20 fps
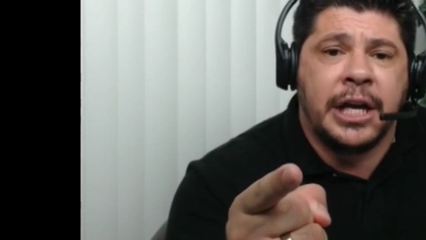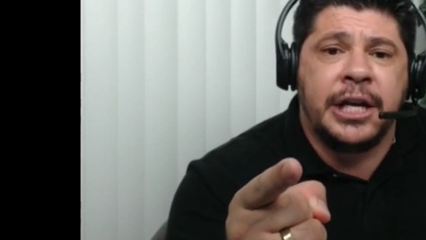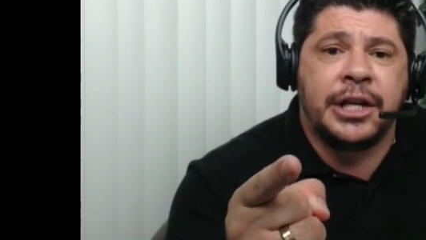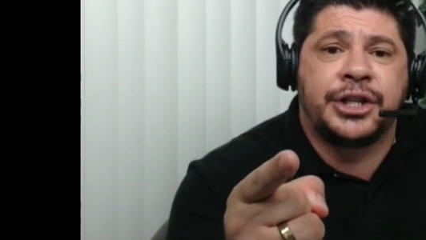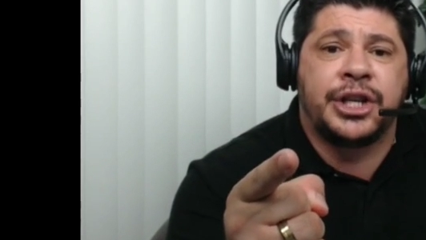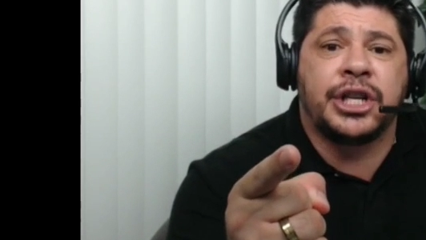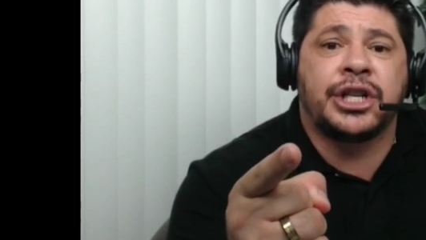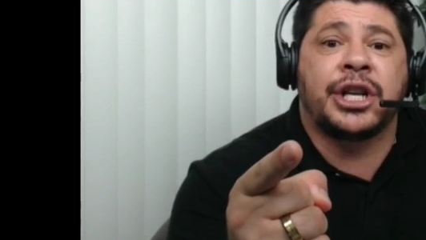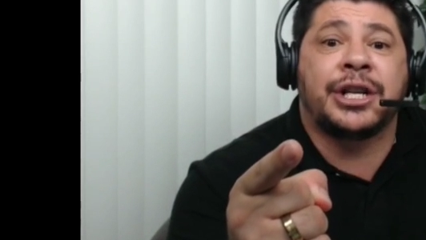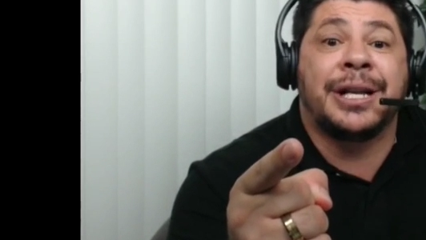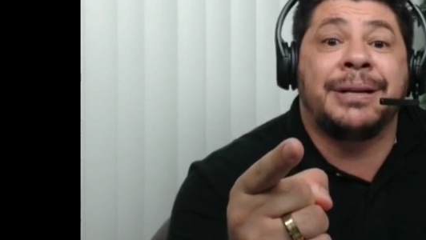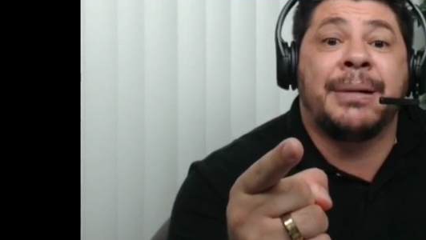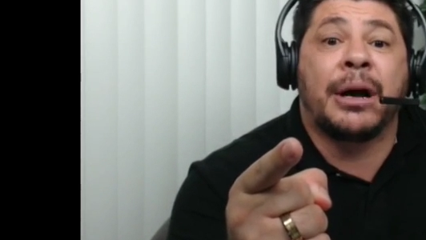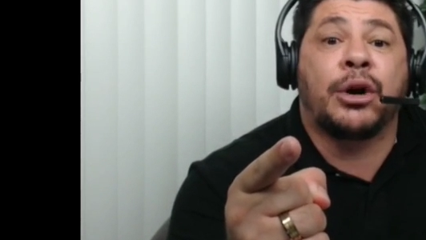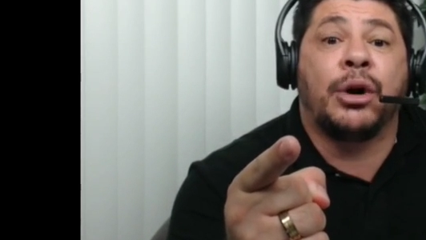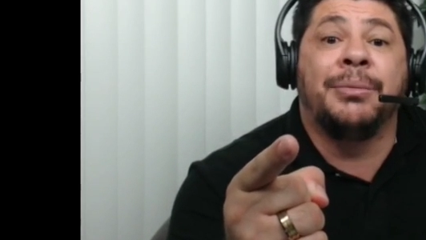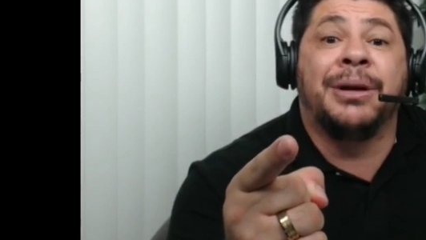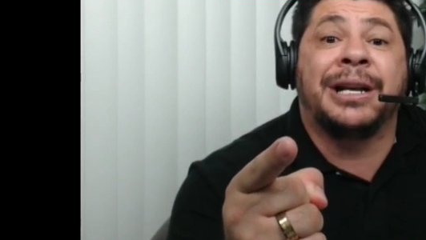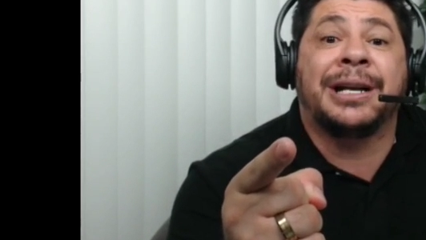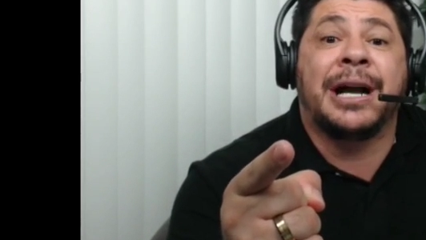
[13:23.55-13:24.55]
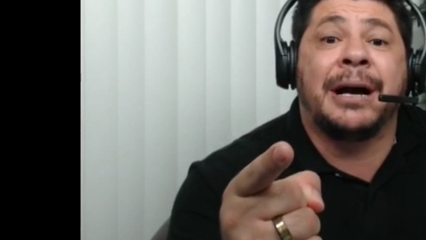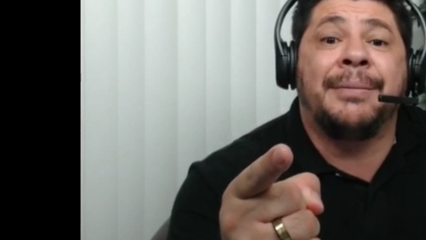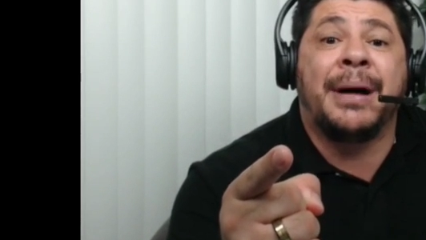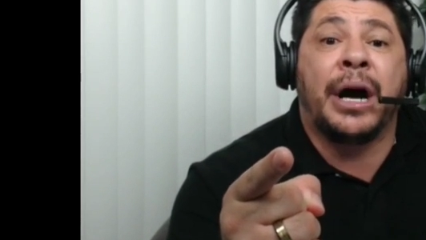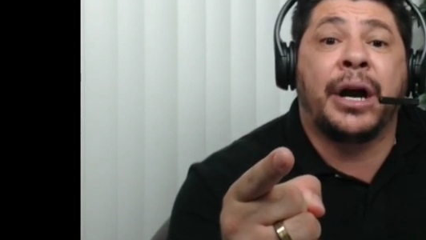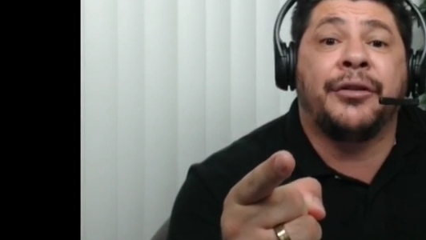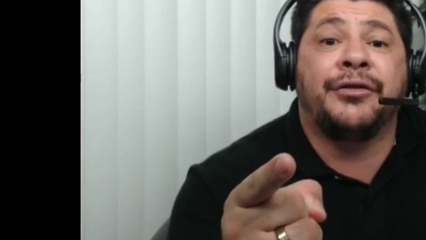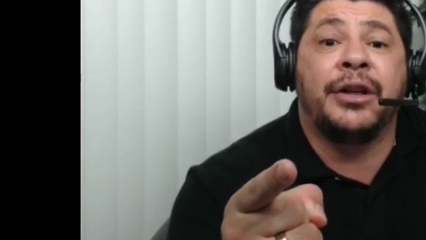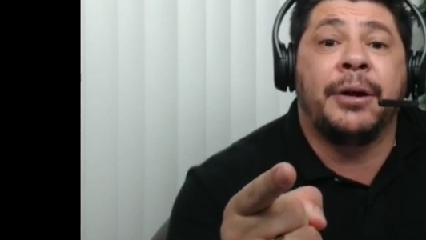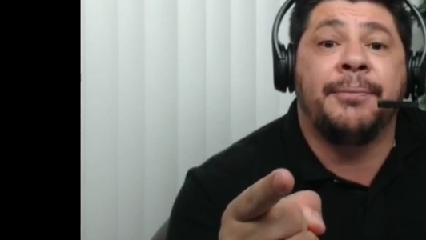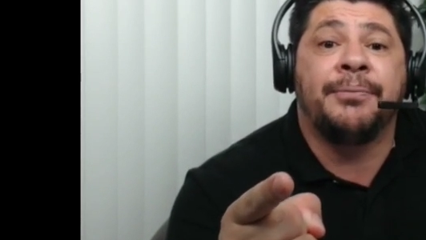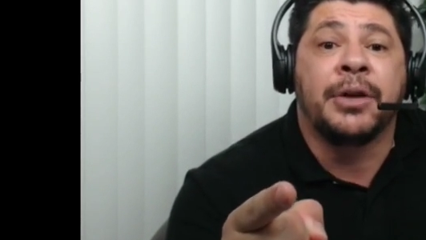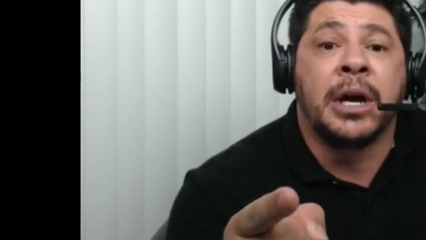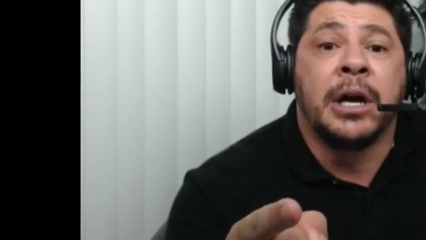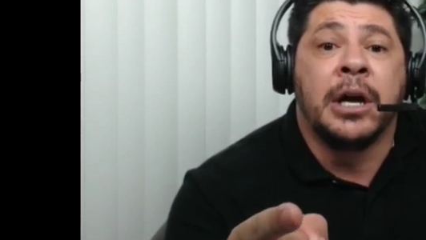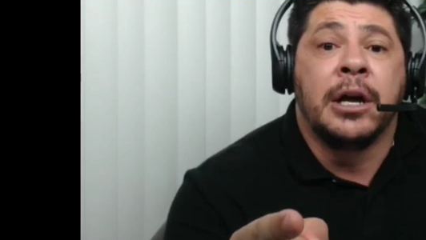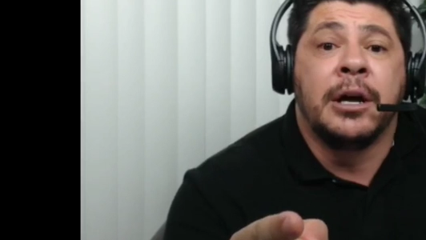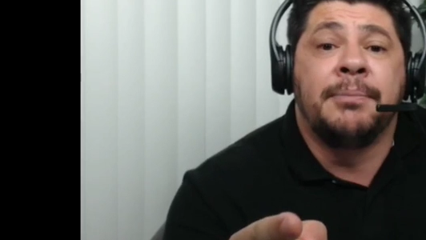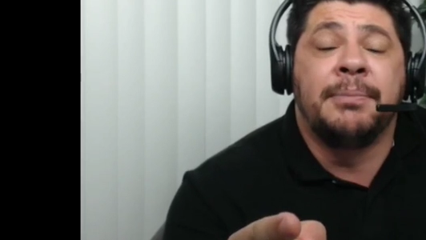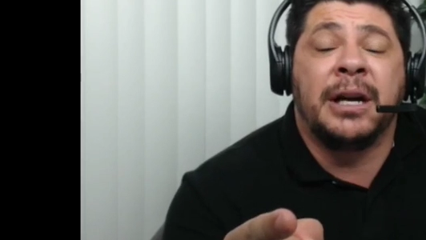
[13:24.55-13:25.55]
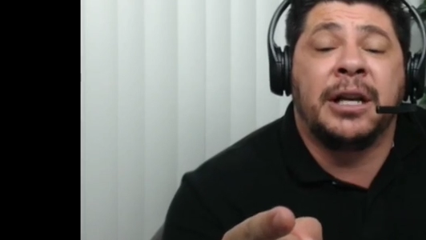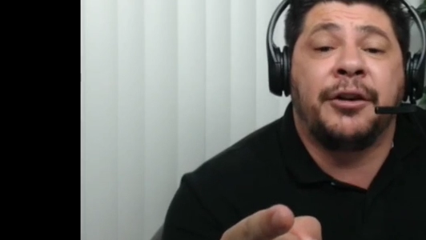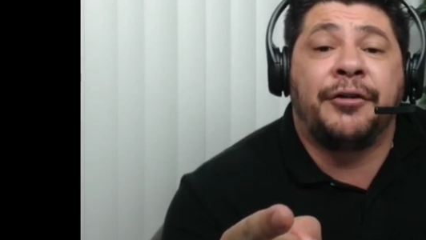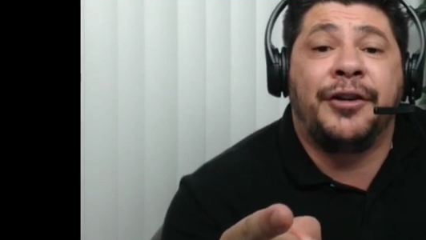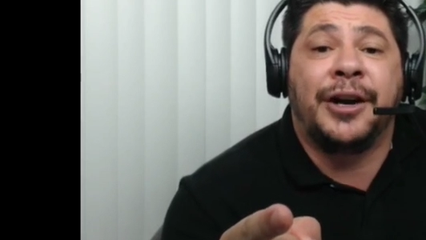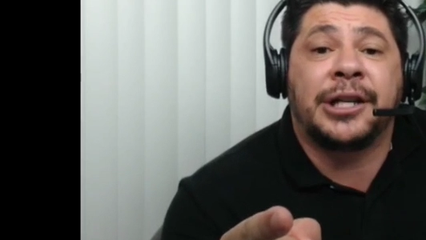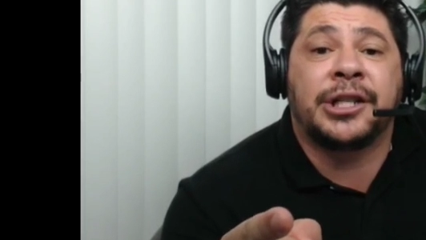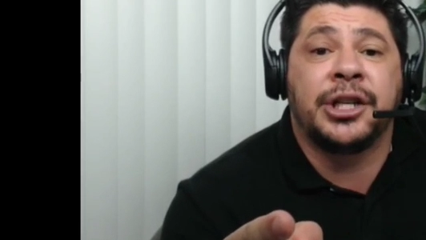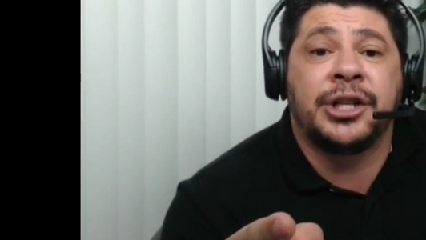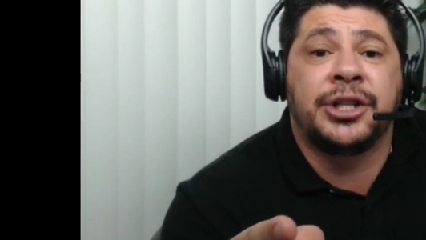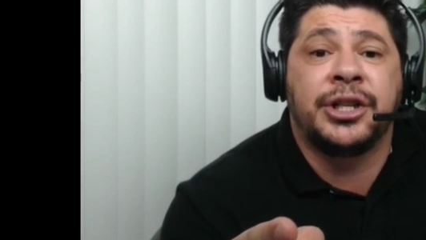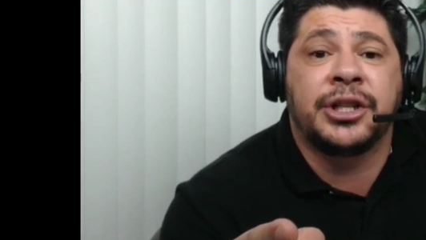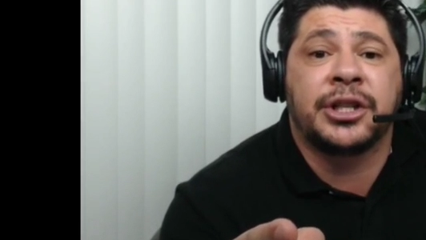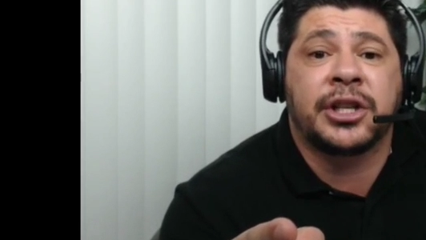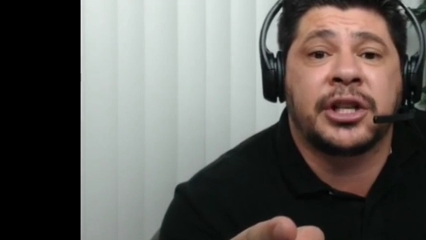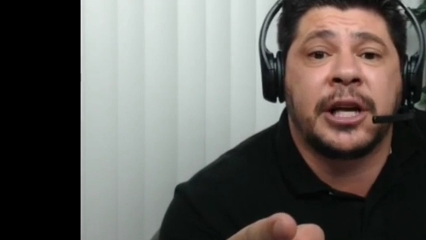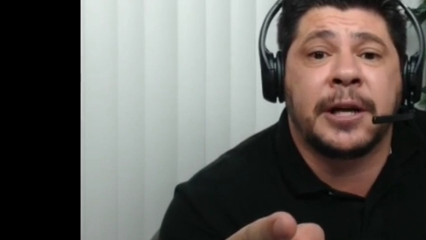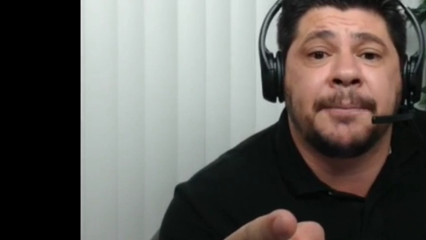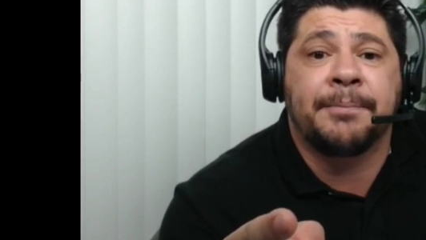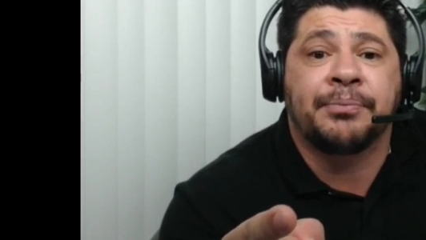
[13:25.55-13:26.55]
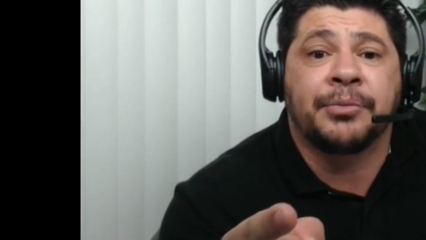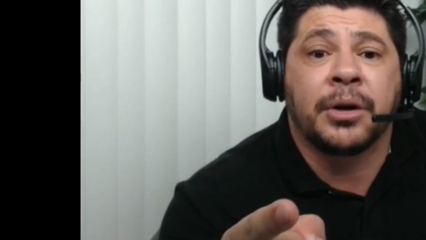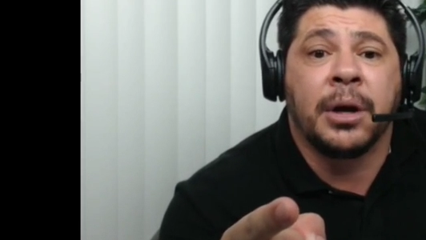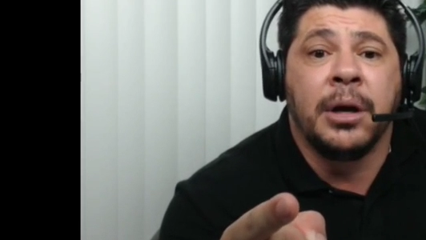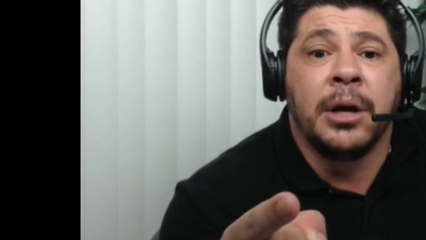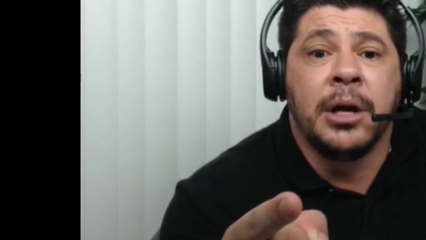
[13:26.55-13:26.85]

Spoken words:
in Jesus' name, I command to come out of them. Manifest in Jesus' name.